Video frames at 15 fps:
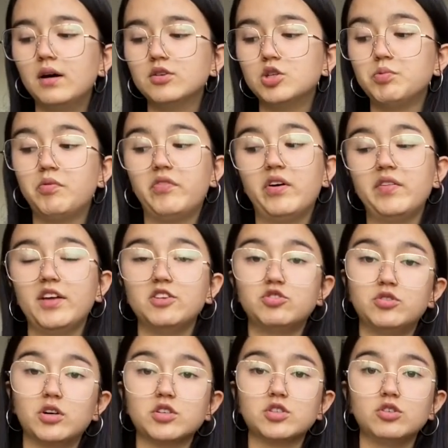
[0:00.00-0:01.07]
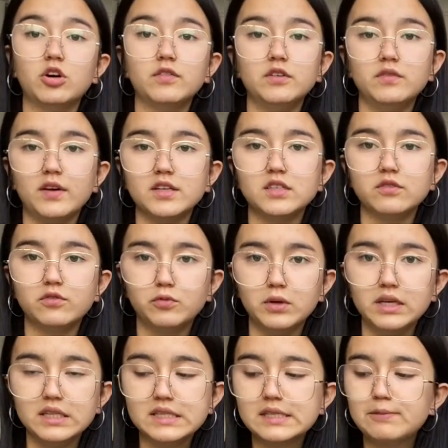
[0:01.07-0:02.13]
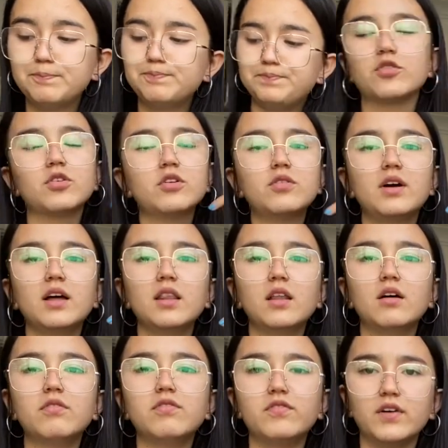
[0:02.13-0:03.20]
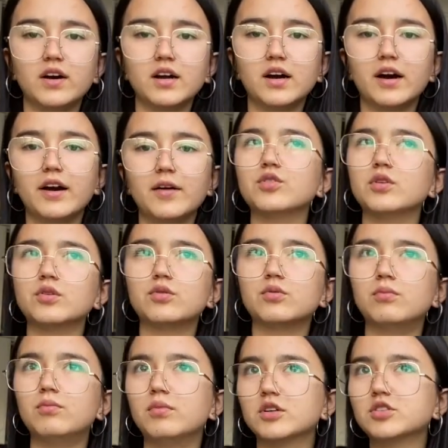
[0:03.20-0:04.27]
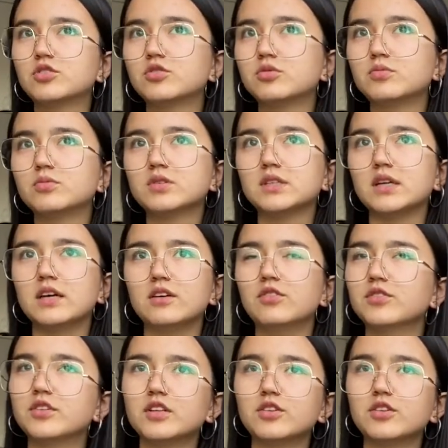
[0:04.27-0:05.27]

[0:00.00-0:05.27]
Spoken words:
prevent the introduction of invasive weeds. Although I love fungi, the little mushrooms, the